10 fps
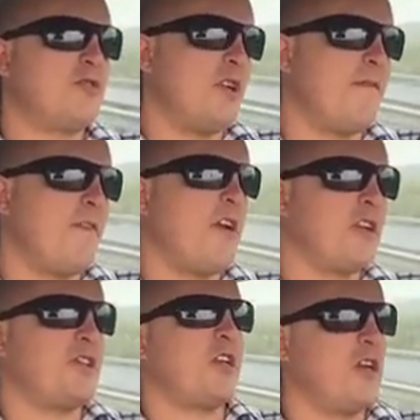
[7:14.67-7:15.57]
Stop
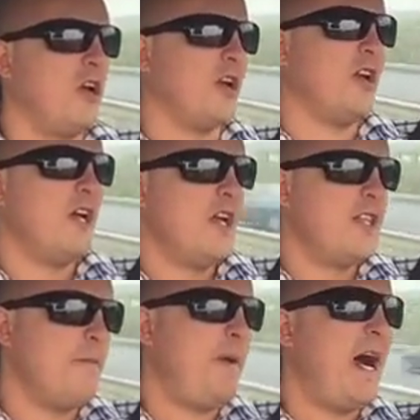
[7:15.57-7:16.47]
focusing on
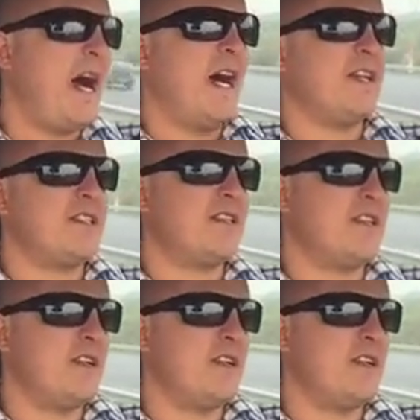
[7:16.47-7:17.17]
the past.